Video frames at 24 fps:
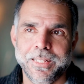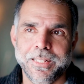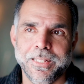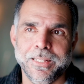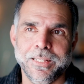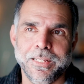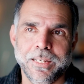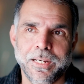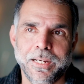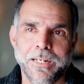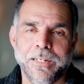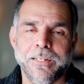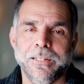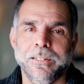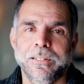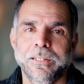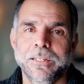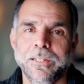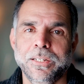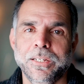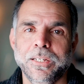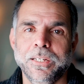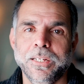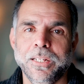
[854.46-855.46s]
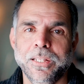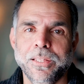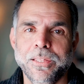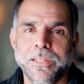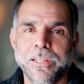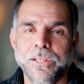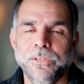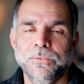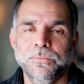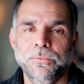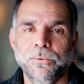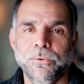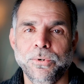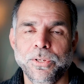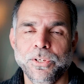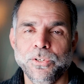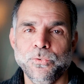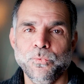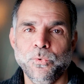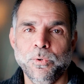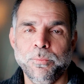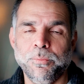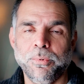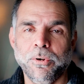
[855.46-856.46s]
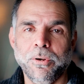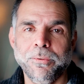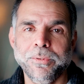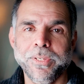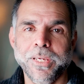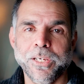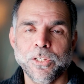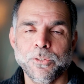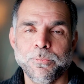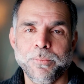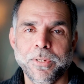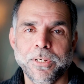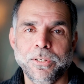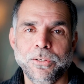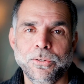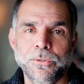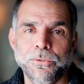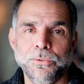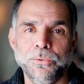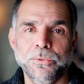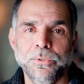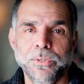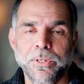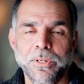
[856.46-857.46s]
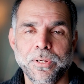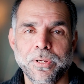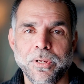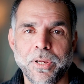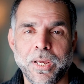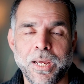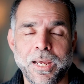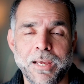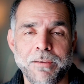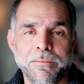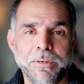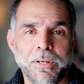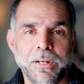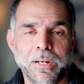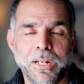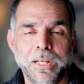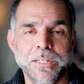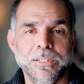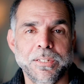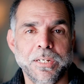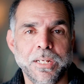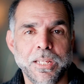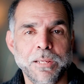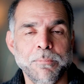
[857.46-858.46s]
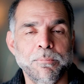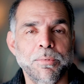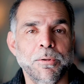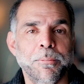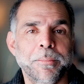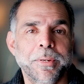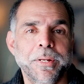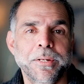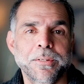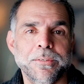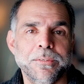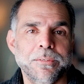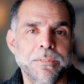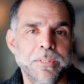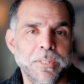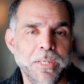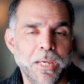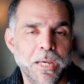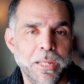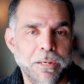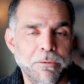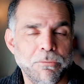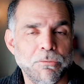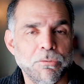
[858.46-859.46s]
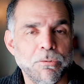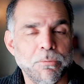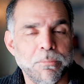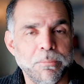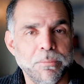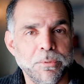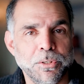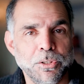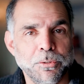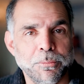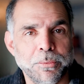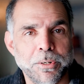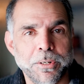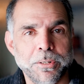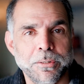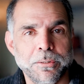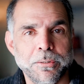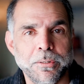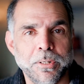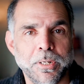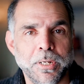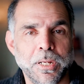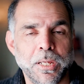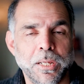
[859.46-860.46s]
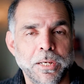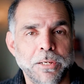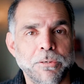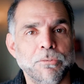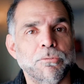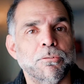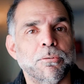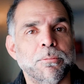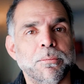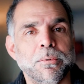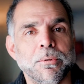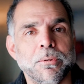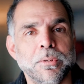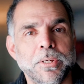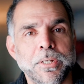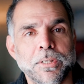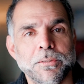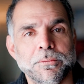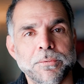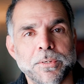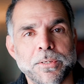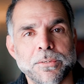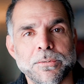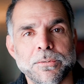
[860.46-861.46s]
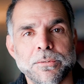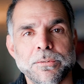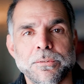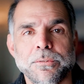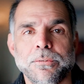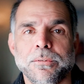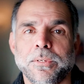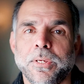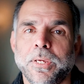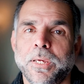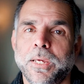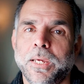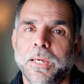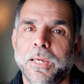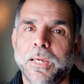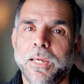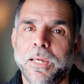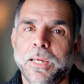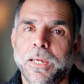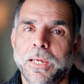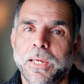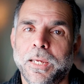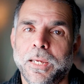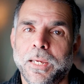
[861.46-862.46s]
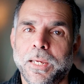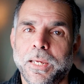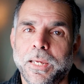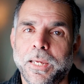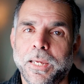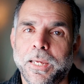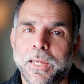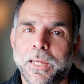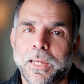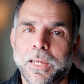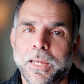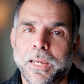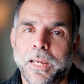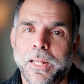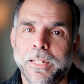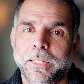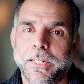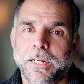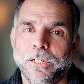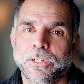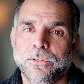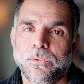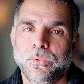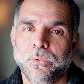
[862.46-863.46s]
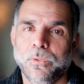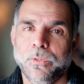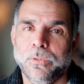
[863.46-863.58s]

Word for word: that this for each would probably expect you to have a class that implements the enumerator and enumerable interfaces. And that,